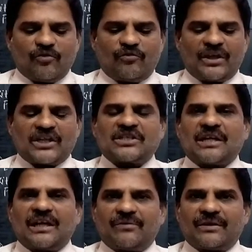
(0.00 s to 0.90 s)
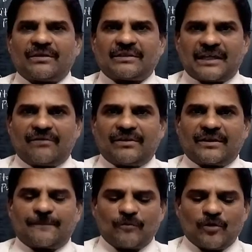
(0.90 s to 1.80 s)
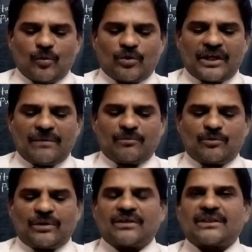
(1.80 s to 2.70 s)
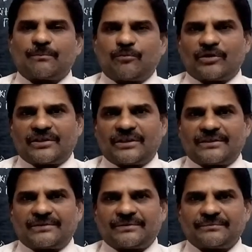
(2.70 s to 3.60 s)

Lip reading: various traveler who came to the subcontinent.